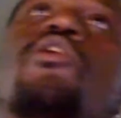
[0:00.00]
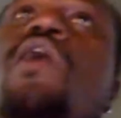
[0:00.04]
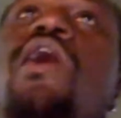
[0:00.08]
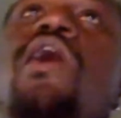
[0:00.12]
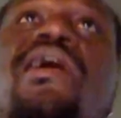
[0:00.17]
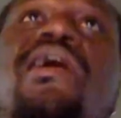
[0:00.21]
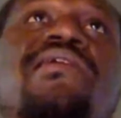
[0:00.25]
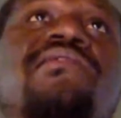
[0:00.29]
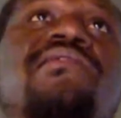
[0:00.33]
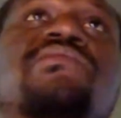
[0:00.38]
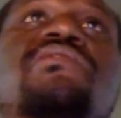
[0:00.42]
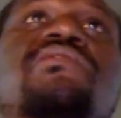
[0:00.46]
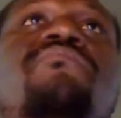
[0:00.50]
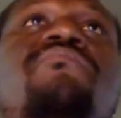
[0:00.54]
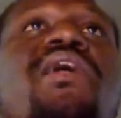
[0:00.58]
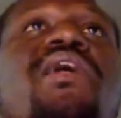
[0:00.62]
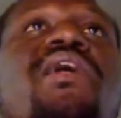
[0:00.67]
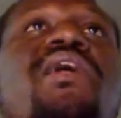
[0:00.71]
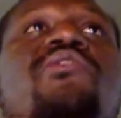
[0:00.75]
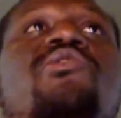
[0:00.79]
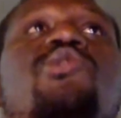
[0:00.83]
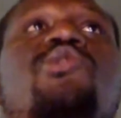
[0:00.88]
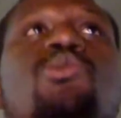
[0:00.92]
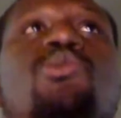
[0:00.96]
honestly,
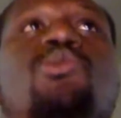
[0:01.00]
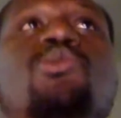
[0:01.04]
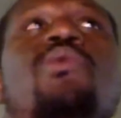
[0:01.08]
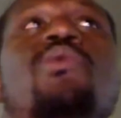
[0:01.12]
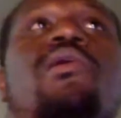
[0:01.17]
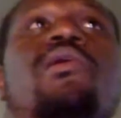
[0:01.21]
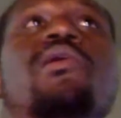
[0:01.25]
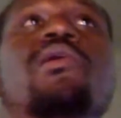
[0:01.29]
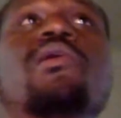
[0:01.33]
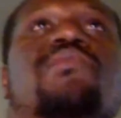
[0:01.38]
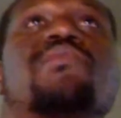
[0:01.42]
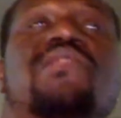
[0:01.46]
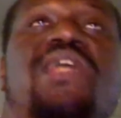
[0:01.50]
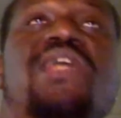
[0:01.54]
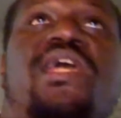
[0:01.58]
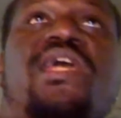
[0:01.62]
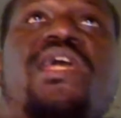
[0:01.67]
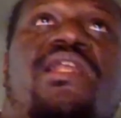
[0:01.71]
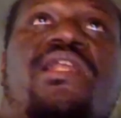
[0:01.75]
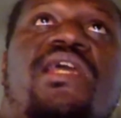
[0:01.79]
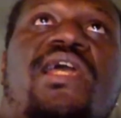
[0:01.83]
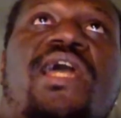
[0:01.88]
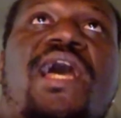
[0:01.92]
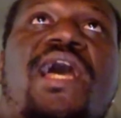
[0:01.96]
man, true
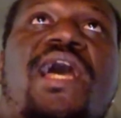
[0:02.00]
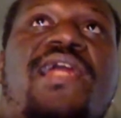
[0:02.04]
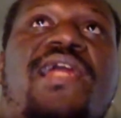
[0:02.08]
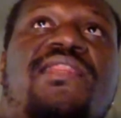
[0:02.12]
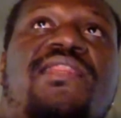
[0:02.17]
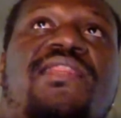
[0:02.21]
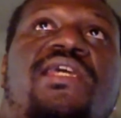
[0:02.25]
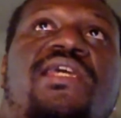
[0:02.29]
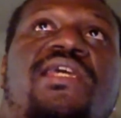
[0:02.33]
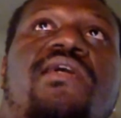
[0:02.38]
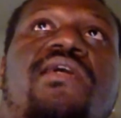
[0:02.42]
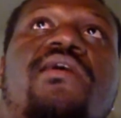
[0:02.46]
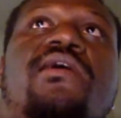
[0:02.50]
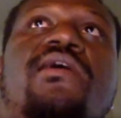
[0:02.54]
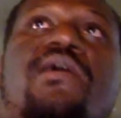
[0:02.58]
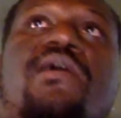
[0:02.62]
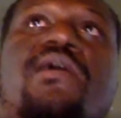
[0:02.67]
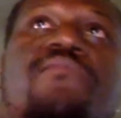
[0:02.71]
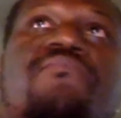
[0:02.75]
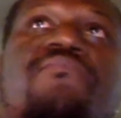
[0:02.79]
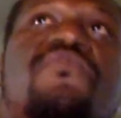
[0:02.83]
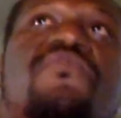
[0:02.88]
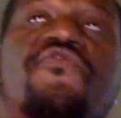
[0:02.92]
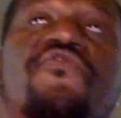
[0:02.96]
understanding, I think,
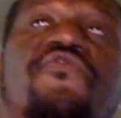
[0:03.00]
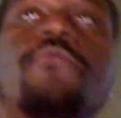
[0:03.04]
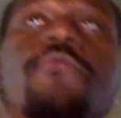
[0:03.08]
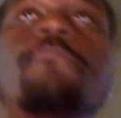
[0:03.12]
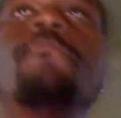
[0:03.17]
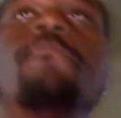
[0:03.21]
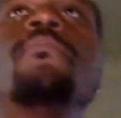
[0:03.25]
comes from